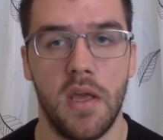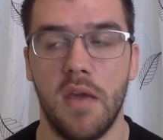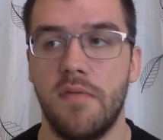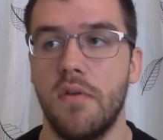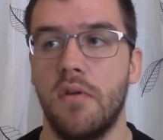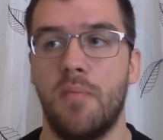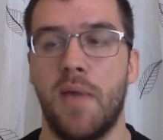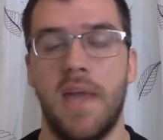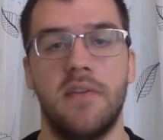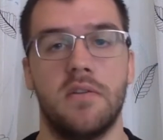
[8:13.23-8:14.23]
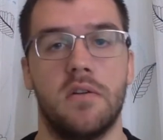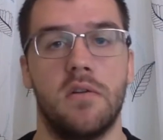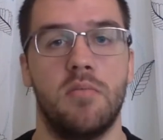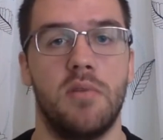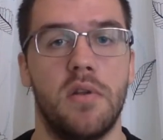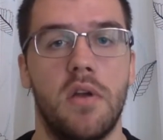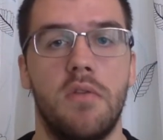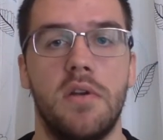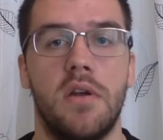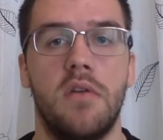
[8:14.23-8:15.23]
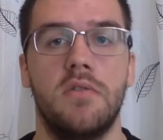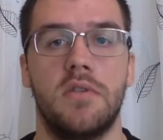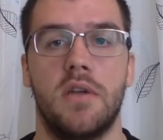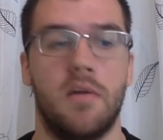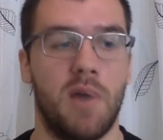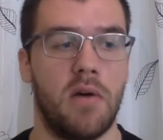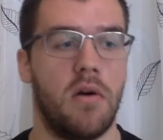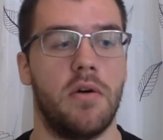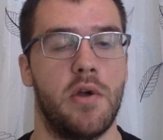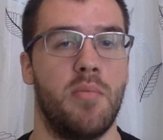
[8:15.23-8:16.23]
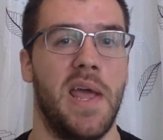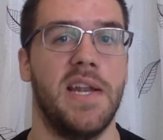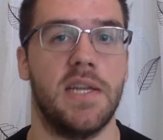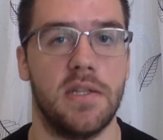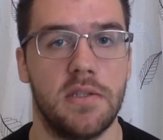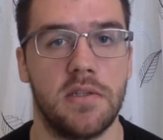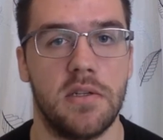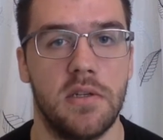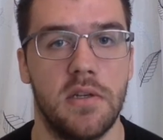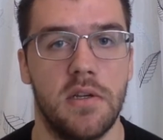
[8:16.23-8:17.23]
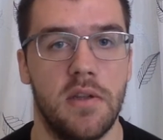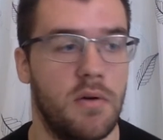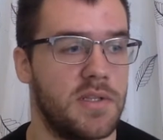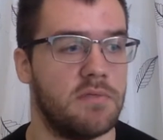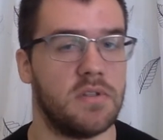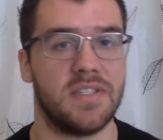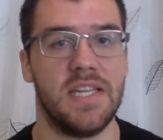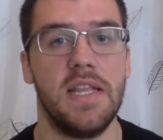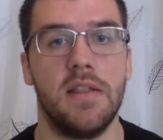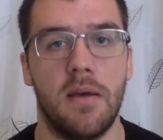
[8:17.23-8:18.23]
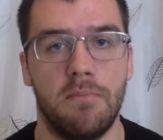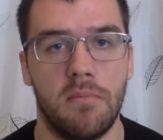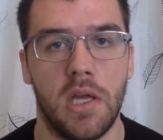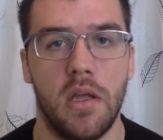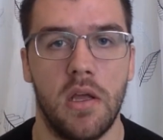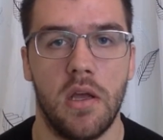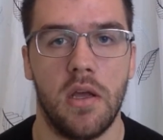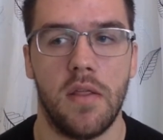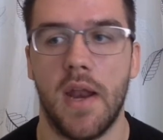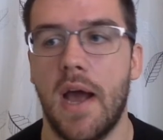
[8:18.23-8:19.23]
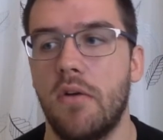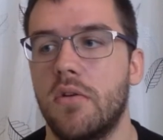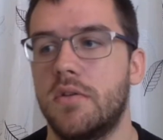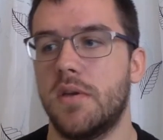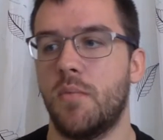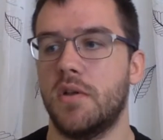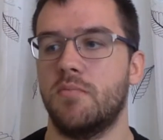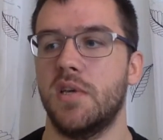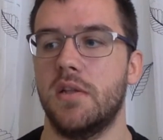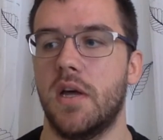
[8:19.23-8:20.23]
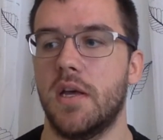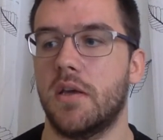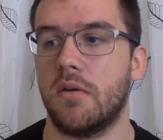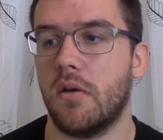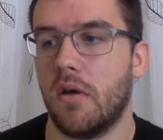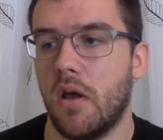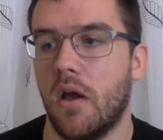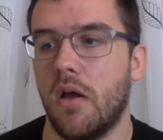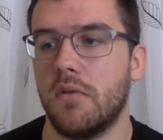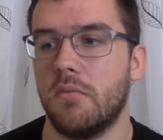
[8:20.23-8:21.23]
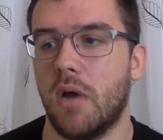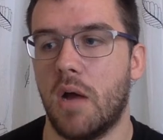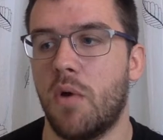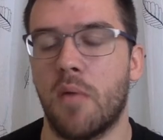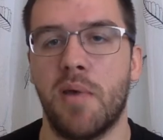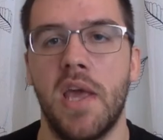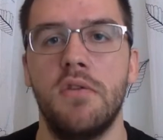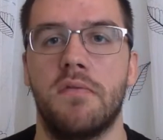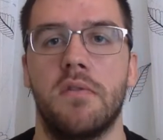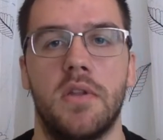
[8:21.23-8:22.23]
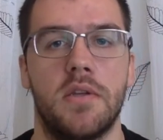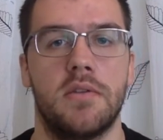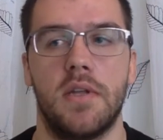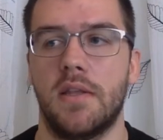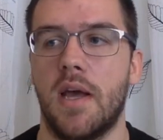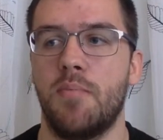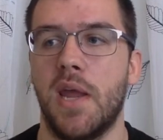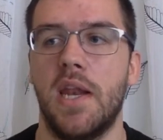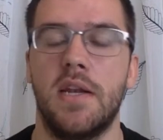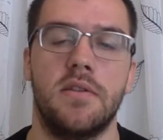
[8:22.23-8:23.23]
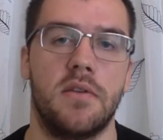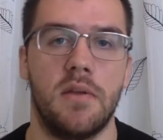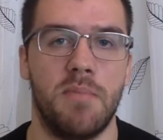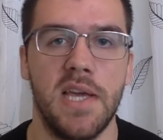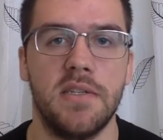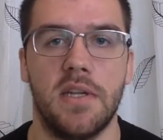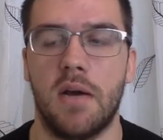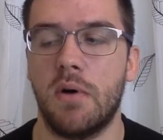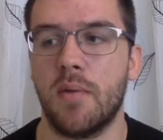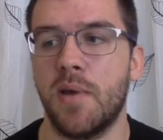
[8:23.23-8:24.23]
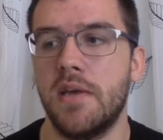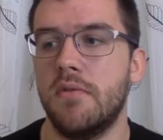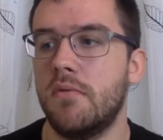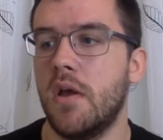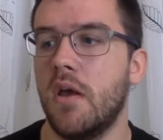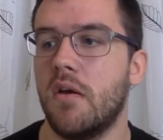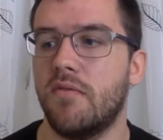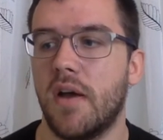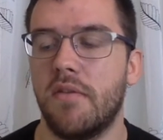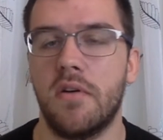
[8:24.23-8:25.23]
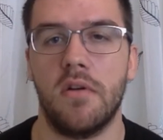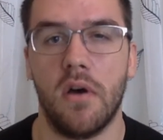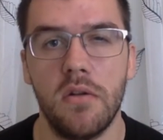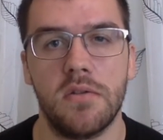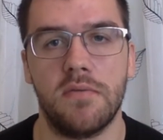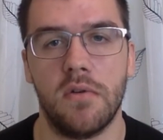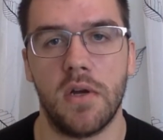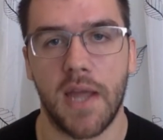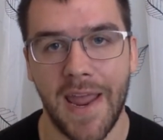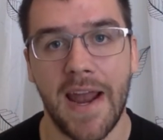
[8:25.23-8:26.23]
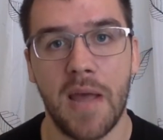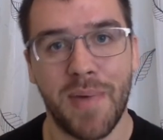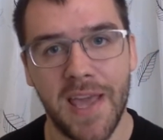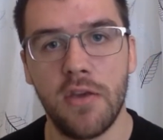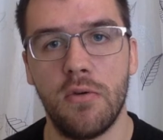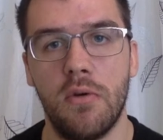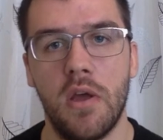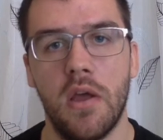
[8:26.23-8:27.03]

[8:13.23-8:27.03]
If you're a painter, but no one knows about all your paintings, no one's ever seen them, then how could someone be like, I want to pay you for this. Like, that painting is amazing. I want to pay you $500 for it. Can I pay you?